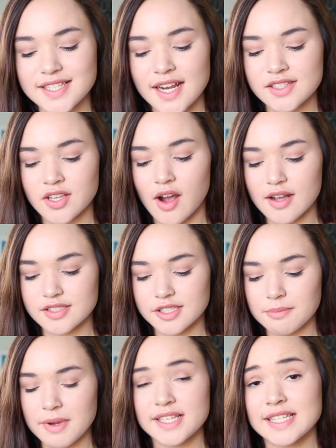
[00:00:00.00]
next
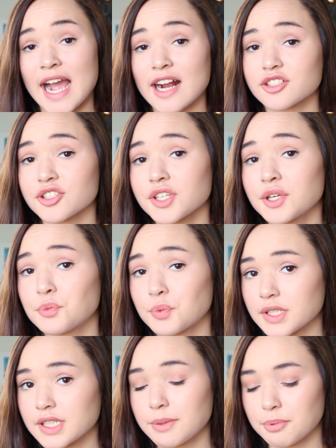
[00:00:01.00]
costume is actually
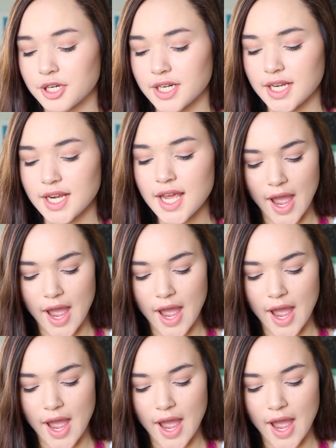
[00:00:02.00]
really pretty.